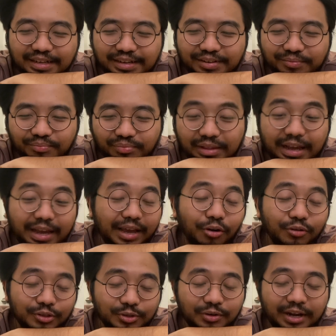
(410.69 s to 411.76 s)
And I
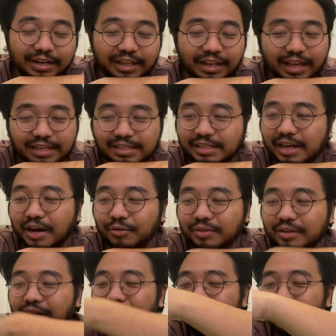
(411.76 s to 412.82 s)
also kind of like the
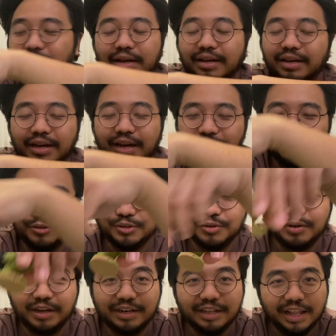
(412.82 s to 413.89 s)
outcome. I also
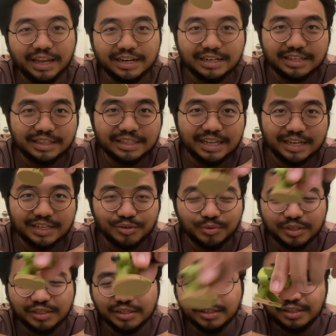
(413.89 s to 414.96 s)
kind of like the test
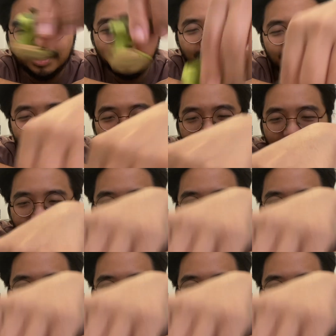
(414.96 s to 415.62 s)
result here.